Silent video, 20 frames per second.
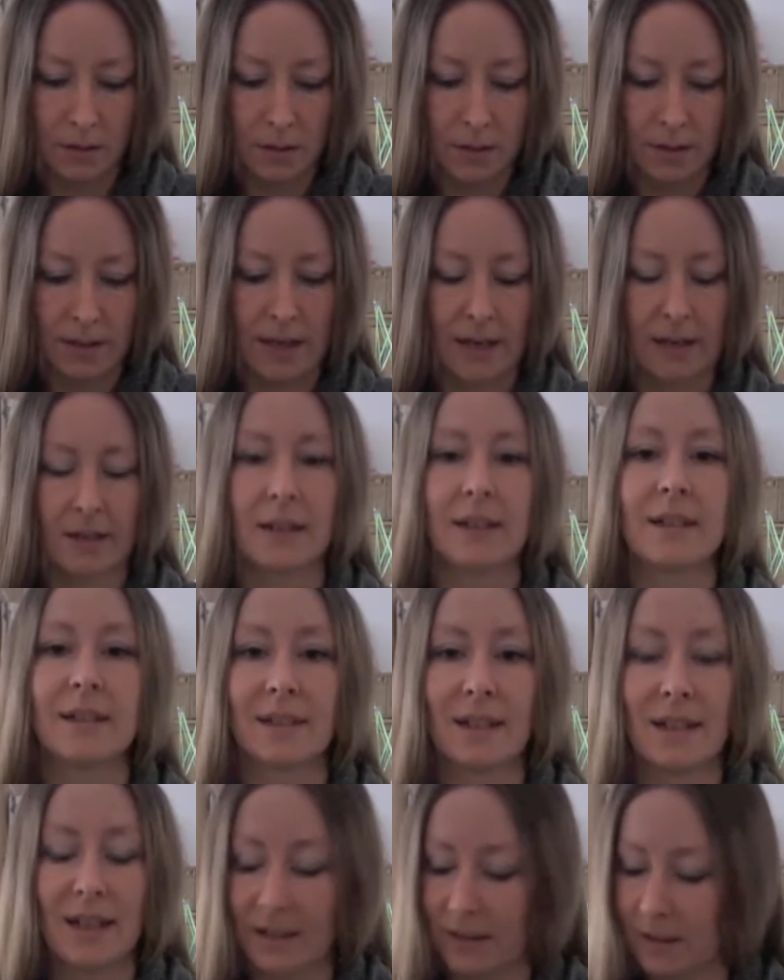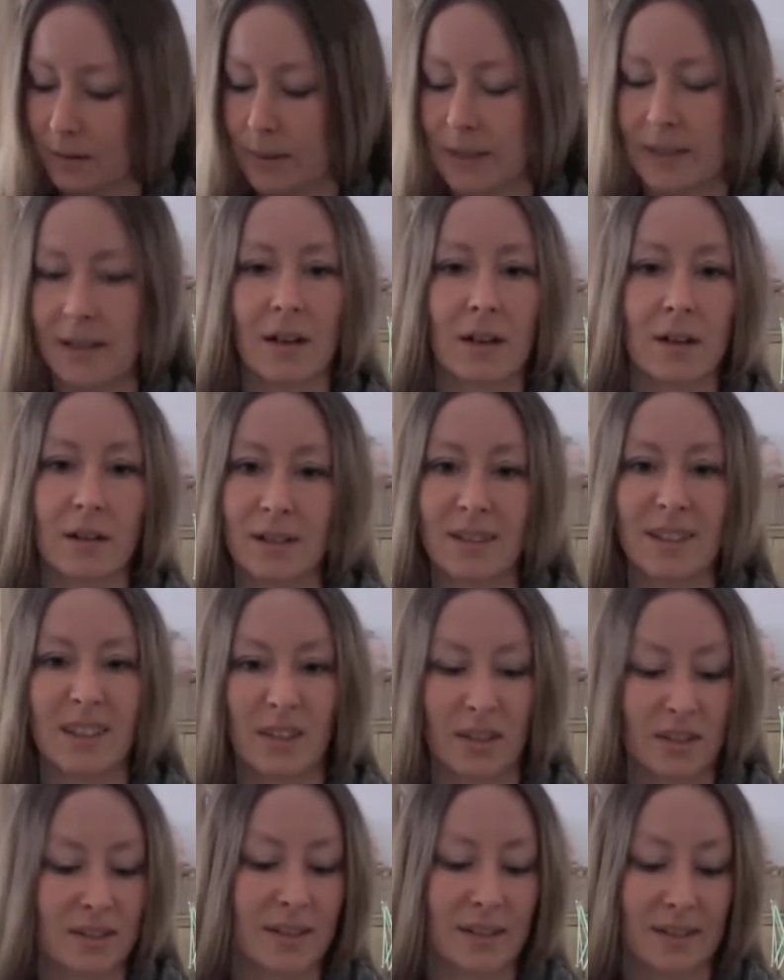Yeah, it's a lace weight yarn because it
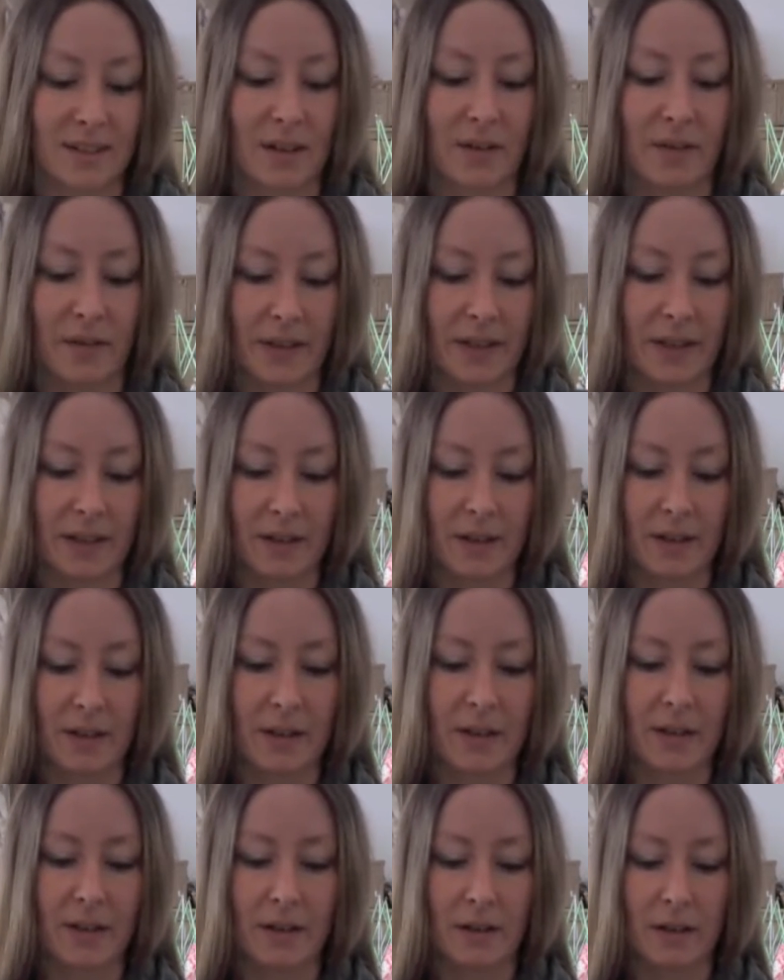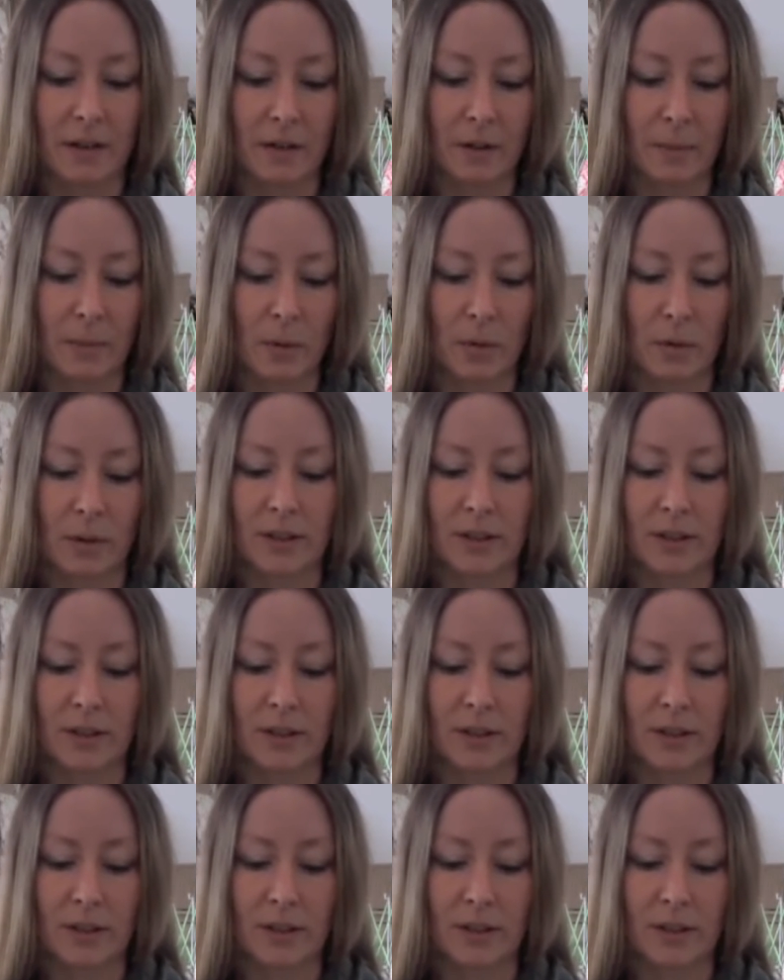just says it on the ball.